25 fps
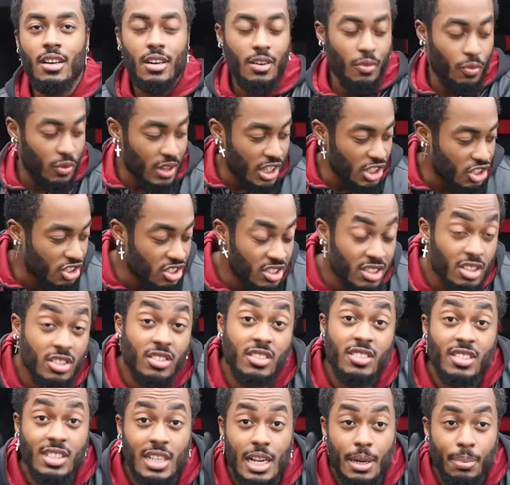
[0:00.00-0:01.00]
for literally just a
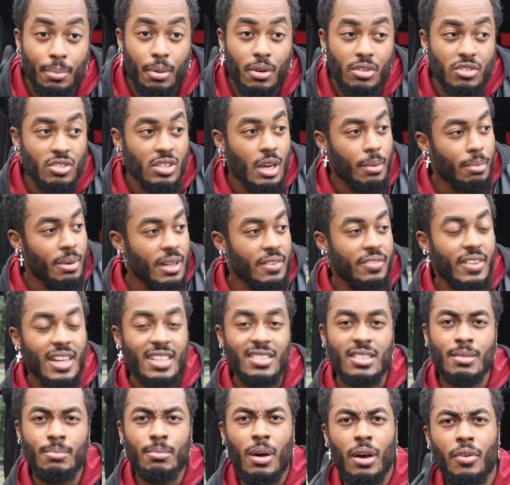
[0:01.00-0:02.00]
slip-on, so I believe that's
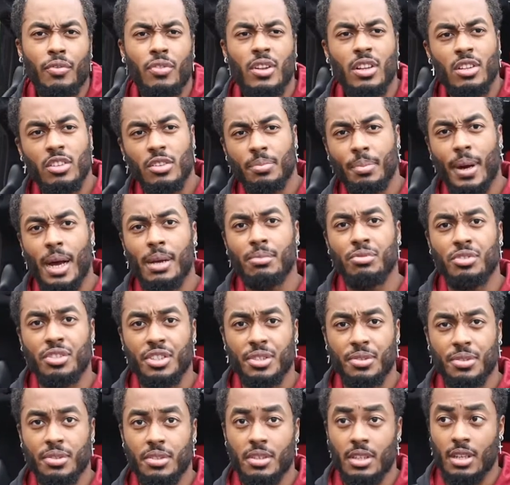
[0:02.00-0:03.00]
the muffler and the pipe's just
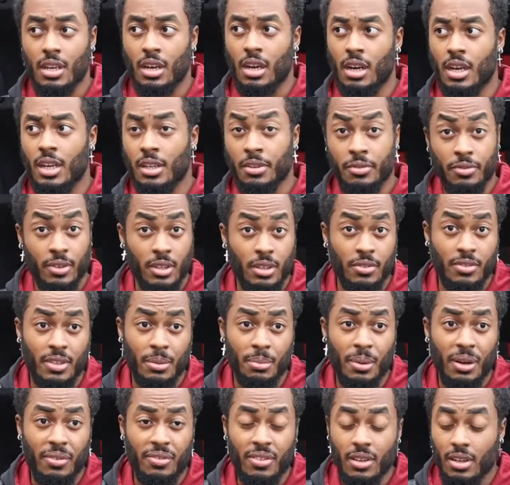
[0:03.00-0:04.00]
in front of the
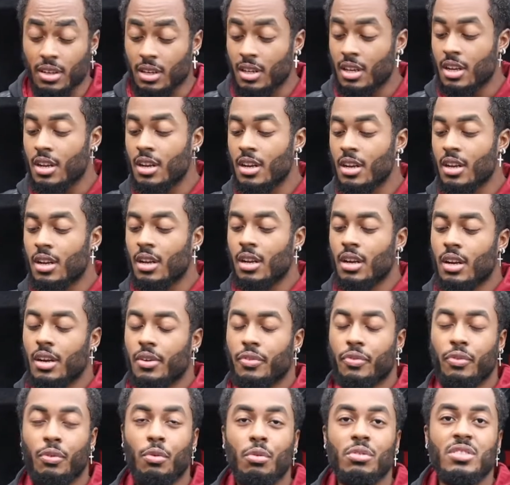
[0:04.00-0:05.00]
muffler.
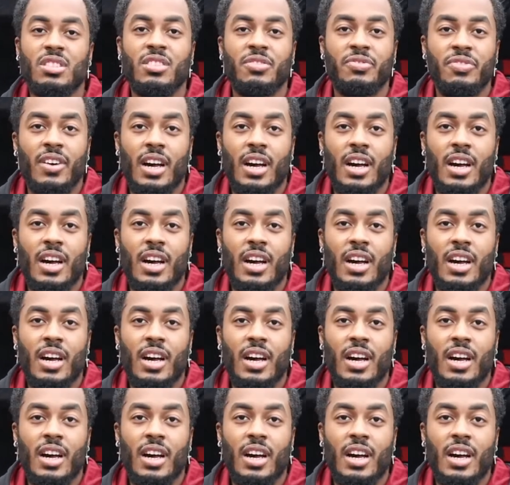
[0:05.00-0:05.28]
£4,000 to